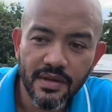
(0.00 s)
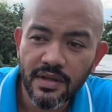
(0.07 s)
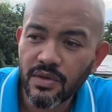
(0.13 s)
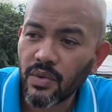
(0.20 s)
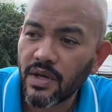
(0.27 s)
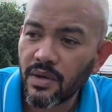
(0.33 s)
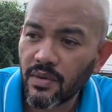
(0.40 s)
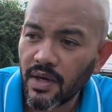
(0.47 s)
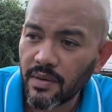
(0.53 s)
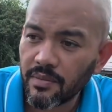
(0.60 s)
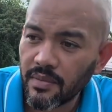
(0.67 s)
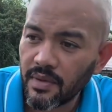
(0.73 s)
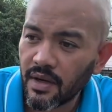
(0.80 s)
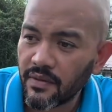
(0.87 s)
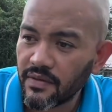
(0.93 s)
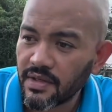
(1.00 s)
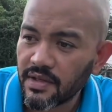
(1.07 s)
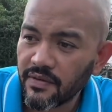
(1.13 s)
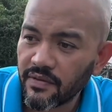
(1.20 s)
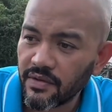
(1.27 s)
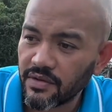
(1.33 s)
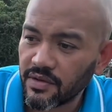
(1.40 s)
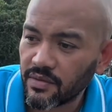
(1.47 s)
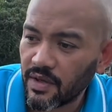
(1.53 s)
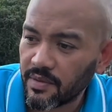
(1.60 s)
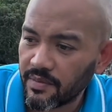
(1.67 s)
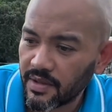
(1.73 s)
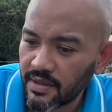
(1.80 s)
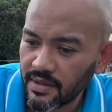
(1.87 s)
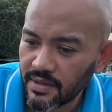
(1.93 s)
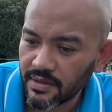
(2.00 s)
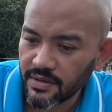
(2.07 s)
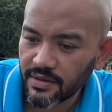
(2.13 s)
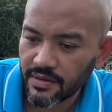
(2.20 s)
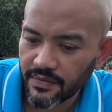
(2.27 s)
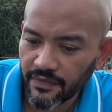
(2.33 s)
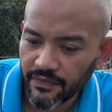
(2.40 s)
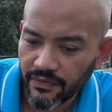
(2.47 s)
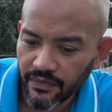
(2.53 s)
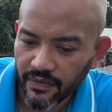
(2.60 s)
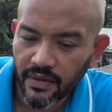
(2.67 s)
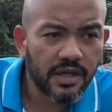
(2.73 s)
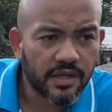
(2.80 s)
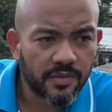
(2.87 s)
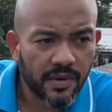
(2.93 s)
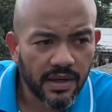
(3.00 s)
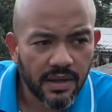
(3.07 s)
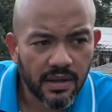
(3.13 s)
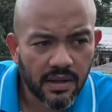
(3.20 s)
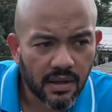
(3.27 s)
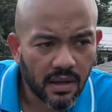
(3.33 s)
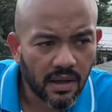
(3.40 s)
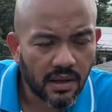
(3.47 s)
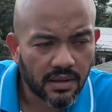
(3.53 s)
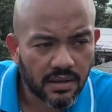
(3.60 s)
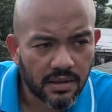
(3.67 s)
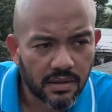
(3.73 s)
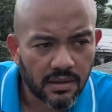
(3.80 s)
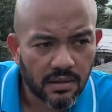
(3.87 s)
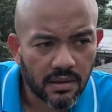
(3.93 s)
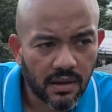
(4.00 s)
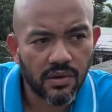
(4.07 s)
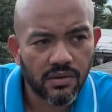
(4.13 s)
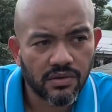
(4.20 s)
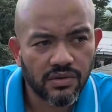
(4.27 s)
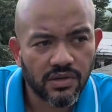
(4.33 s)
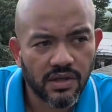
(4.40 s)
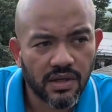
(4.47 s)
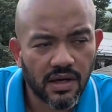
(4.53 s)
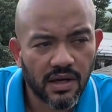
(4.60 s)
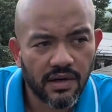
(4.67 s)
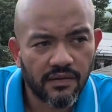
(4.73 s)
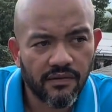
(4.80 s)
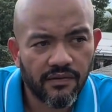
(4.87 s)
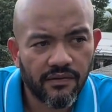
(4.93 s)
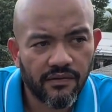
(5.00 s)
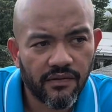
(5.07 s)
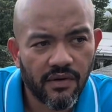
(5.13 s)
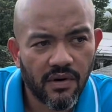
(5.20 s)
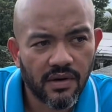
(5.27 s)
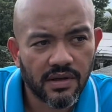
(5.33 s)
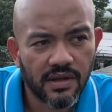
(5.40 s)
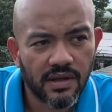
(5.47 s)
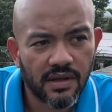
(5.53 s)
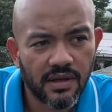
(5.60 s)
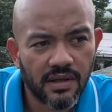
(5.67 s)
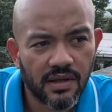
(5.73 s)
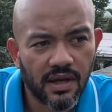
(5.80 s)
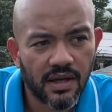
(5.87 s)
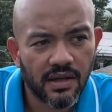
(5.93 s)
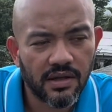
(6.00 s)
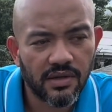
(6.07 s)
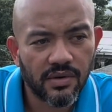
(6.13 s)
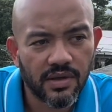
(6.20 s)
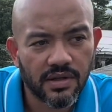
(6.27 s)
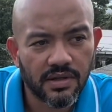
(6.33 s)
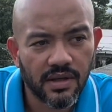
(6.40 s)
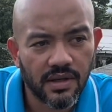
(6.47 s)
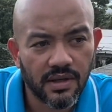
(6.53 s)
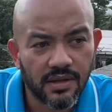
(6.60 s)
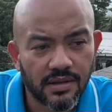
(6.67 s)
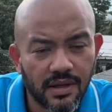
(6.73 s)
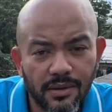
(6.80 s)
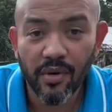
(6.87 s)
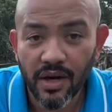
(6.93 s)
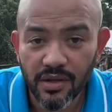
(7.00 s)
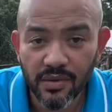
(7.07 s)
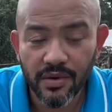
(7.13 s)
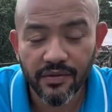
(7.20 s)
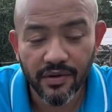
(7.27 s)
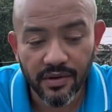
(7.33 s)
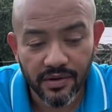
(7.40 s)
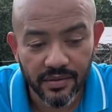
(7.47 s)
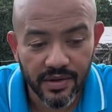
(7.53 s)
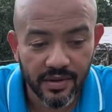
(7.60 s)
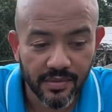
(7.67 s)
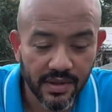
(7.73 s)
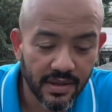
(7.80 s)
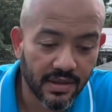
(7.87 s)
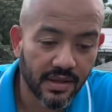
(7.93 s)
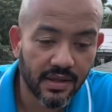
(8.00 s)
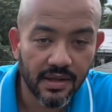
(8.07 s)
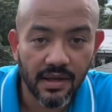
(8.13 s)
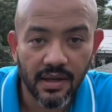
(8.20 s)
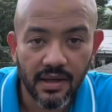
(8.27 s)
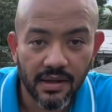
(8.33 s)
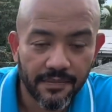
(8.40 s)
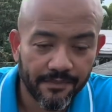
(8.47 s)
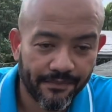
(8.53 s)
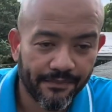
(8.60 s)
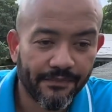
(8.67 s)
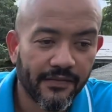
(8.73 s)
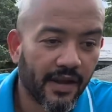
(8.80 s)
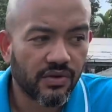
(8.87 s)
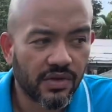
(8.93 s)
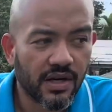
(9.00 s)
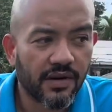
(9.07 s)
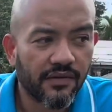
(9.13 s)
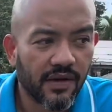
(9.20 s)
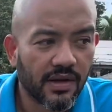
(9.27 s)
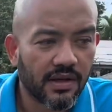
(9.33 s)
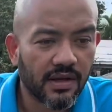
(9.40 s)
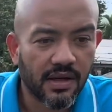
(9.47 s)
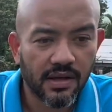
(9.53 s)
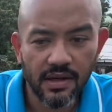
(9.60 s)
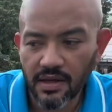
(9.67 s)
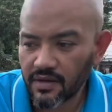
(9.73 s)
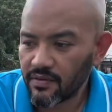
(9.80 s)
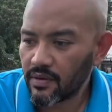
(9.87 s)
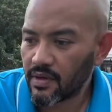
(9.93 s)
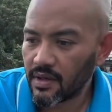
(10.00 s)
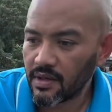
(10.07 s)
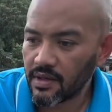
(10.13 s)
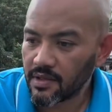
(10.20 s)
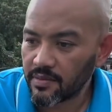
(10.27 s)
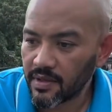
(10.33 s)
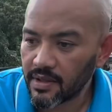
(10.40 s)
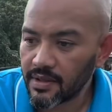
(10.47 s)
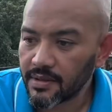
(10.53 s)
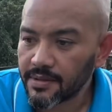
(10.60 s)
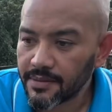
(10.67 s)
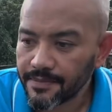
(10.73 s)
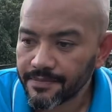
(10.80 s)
It's 21 of the 700 watt panels. Each panel costs 149 US dollars. The price will fluctuate based on the dollar. 149 dollars for one of these panels.